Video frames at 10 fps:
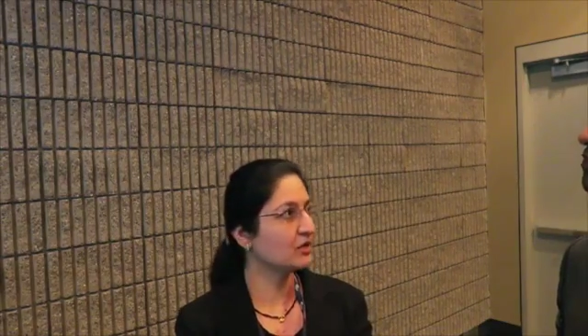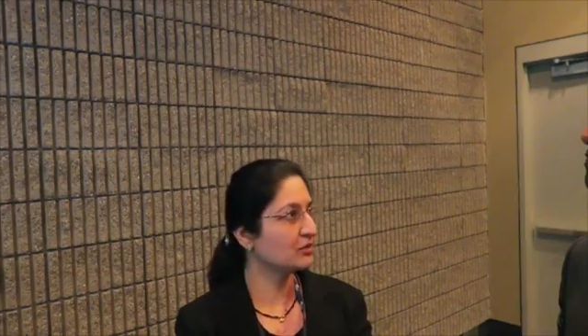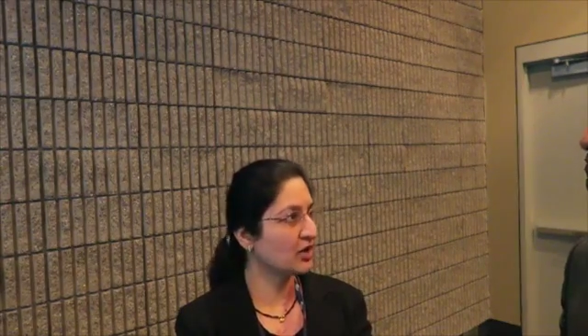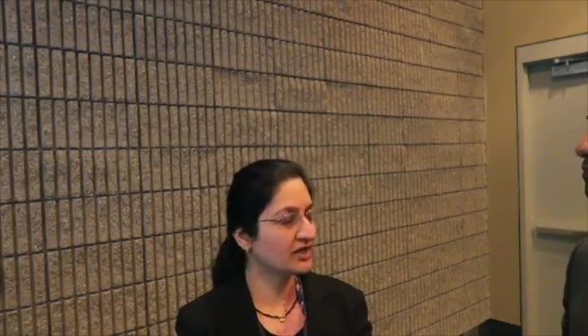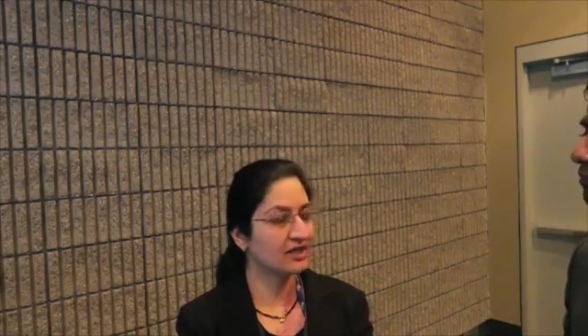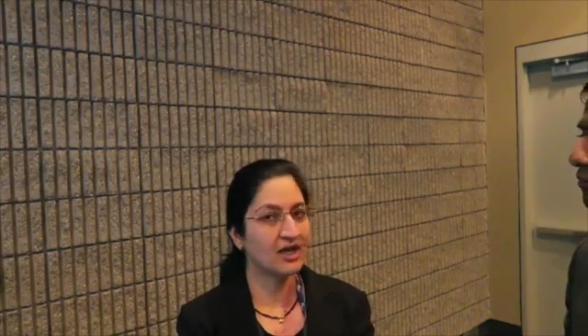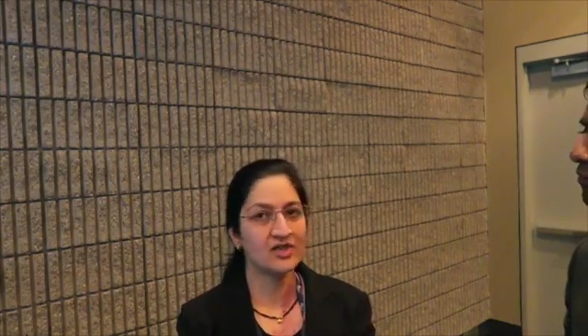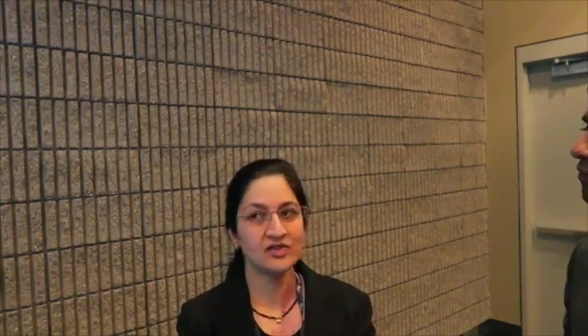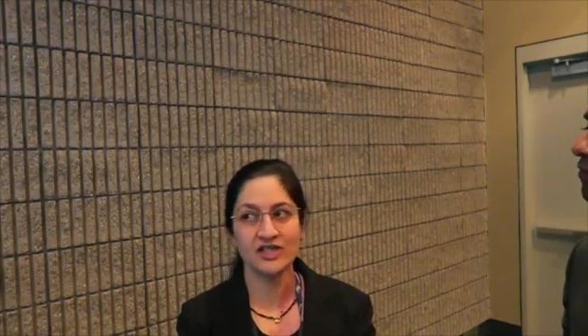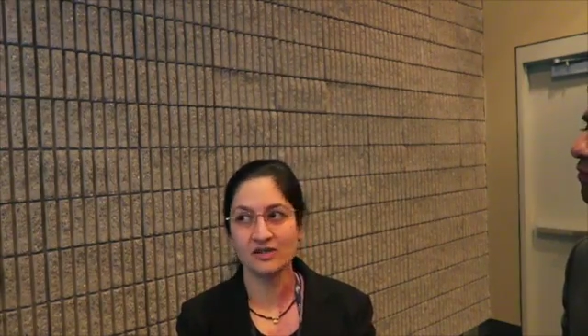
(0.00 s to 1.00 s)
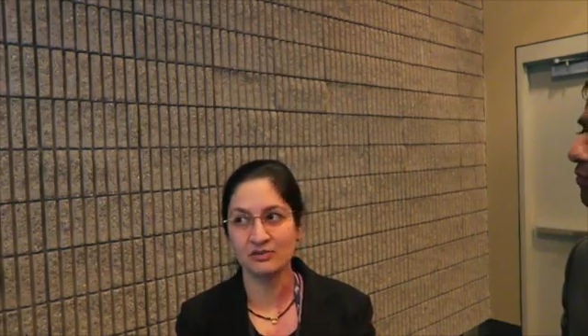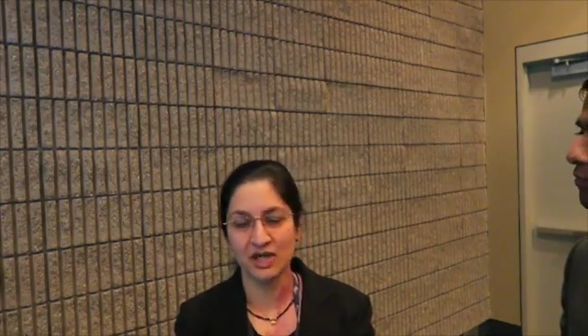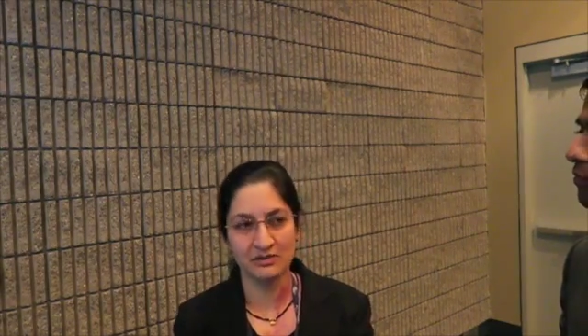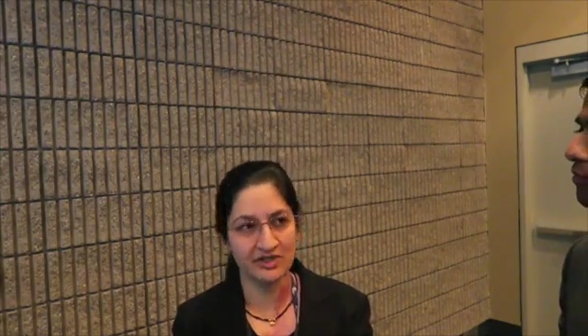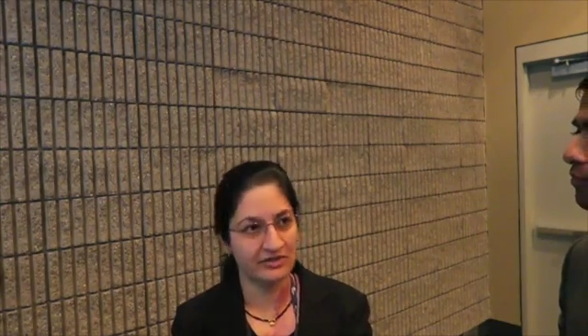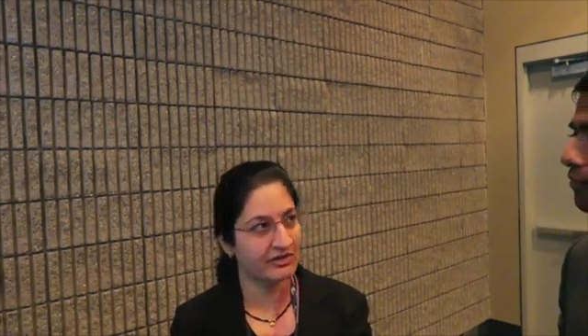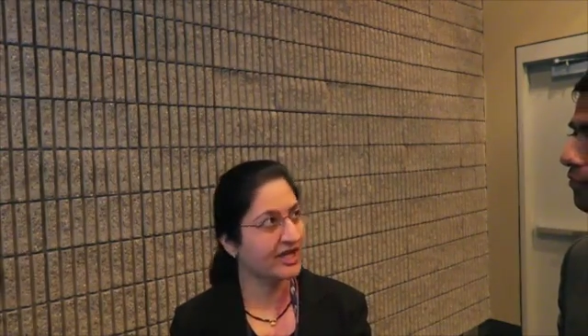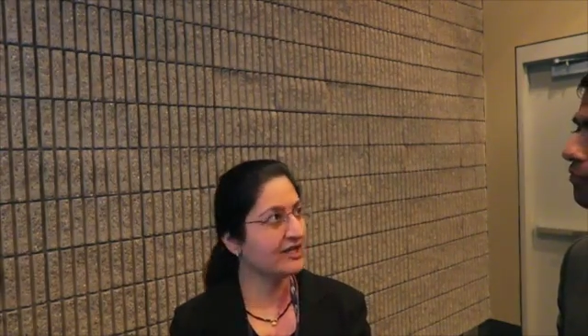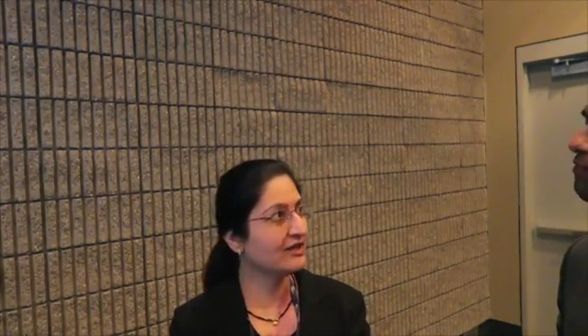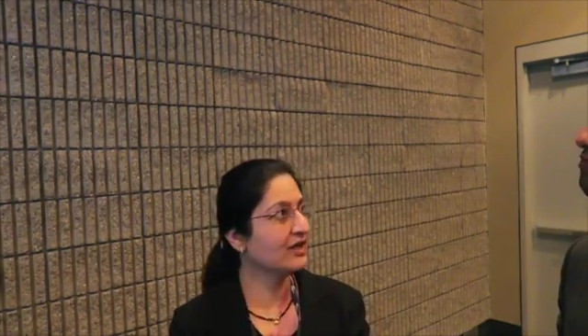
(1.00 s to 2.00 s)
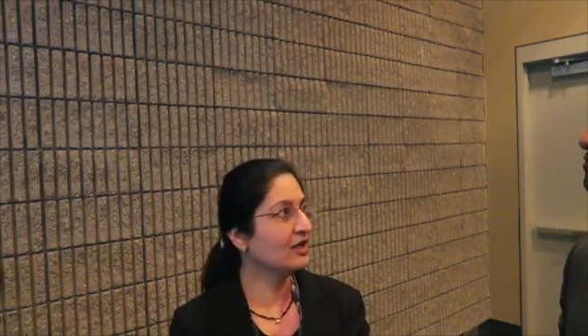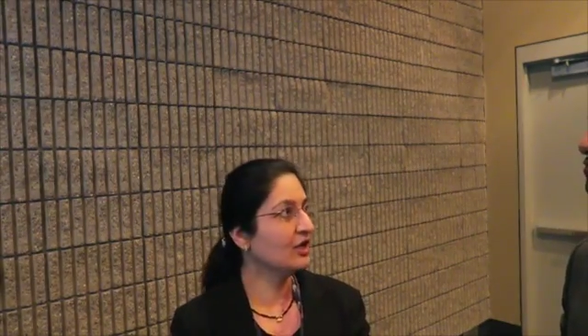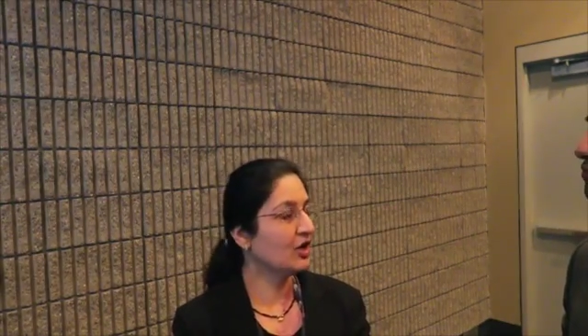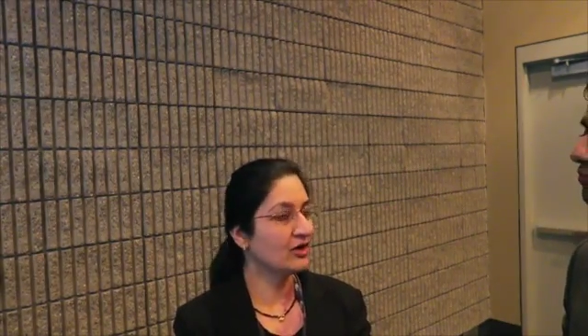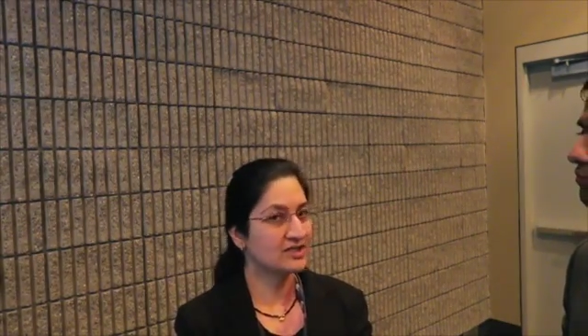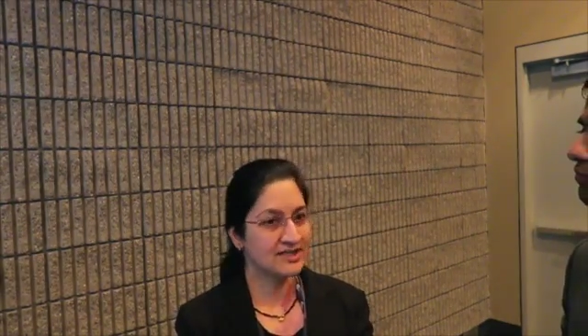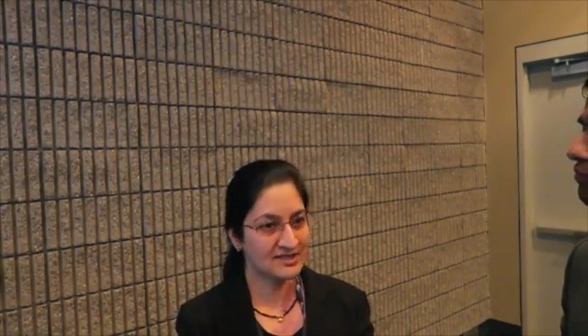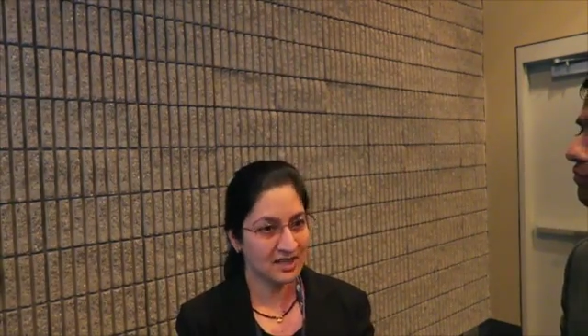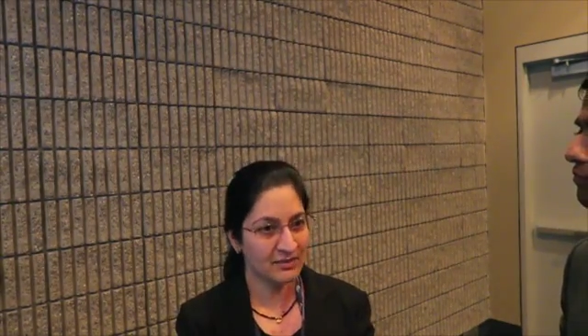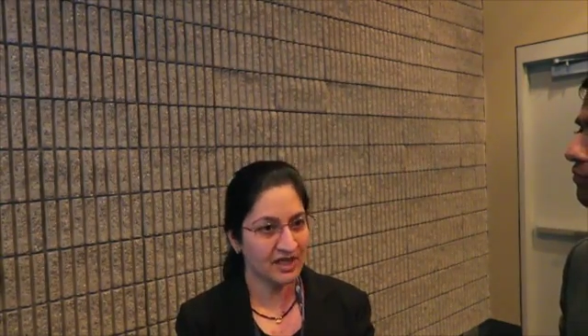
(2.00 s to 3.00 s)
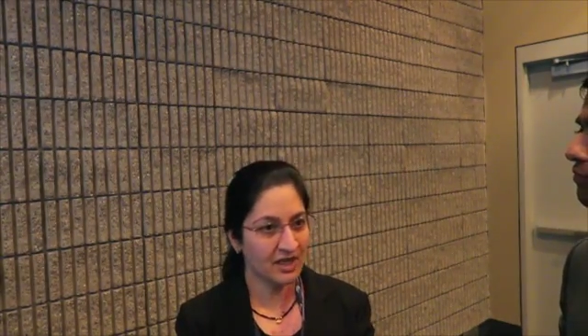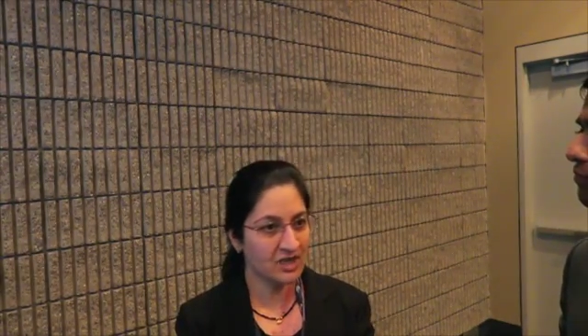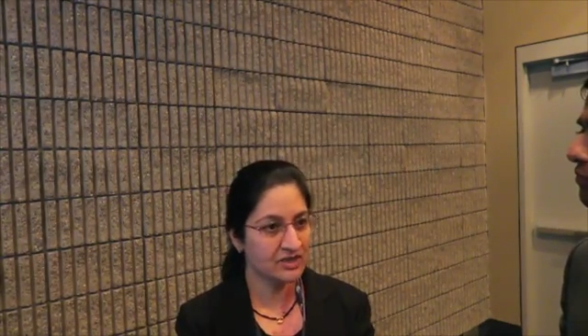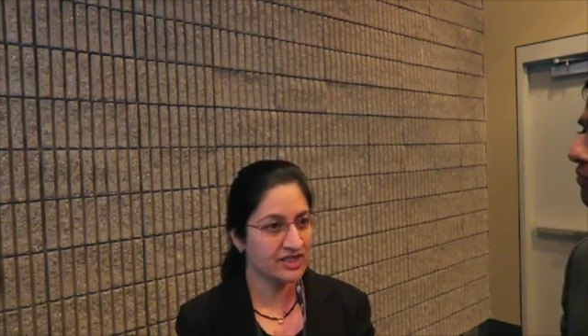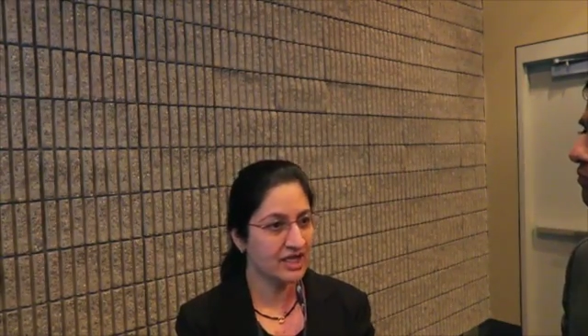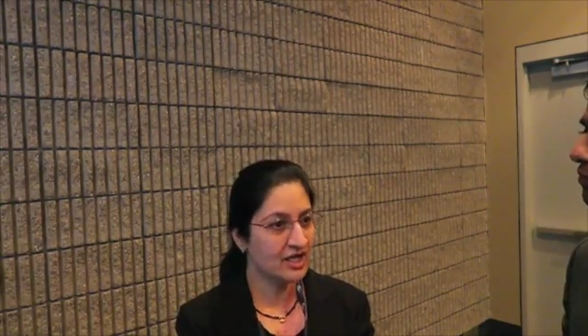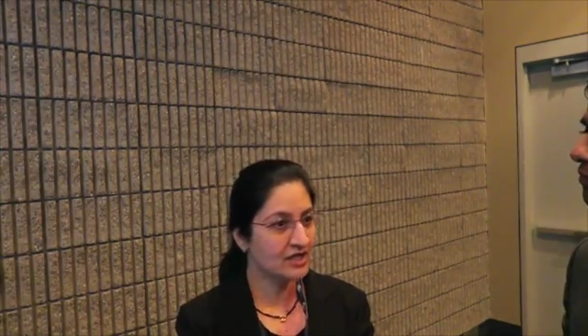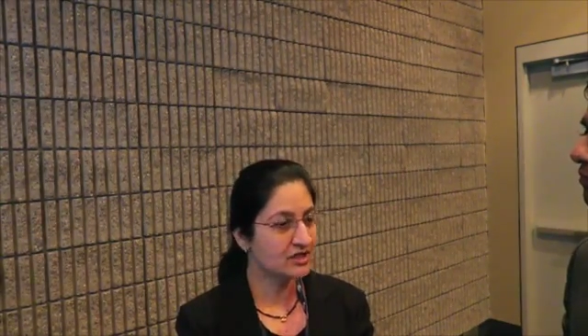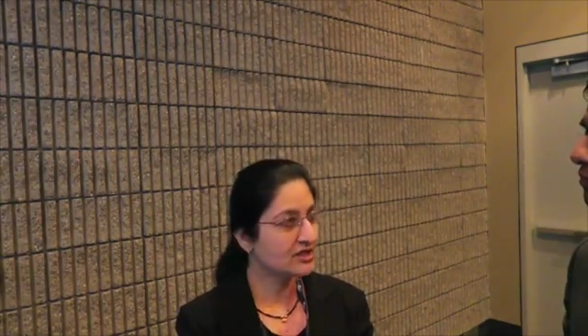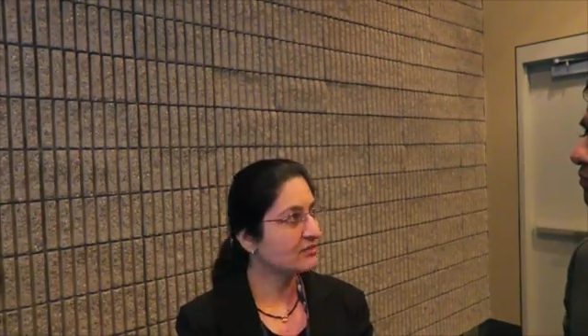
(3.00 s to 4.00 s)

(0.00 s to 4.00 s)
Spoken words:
or bronchial artery and pulmonary vein, or a systemic artery, so